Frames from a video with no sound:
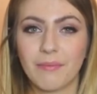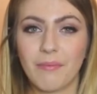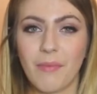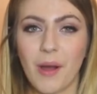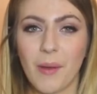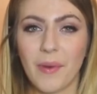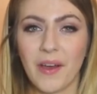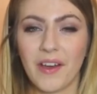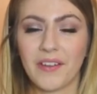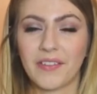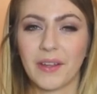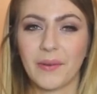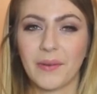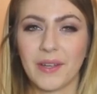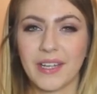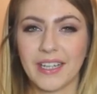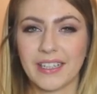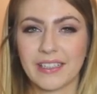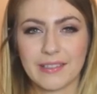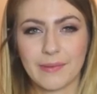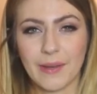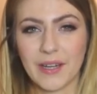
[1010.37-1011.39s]
my birthday
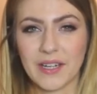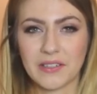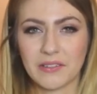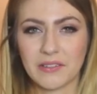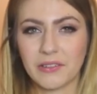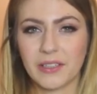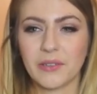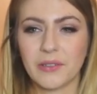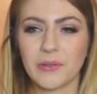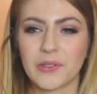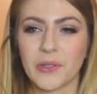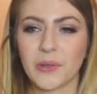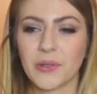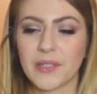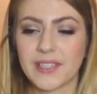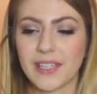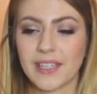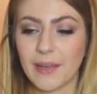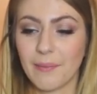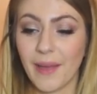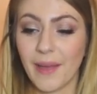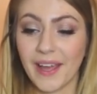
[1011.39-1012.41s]
weekend special. It was
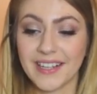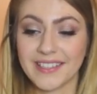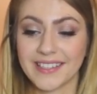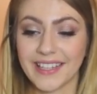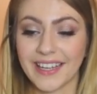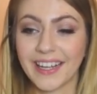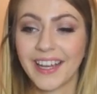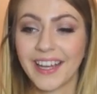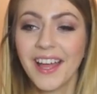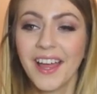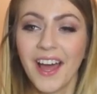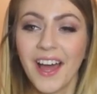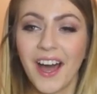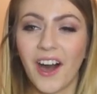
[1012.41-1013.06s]
honestly amazing.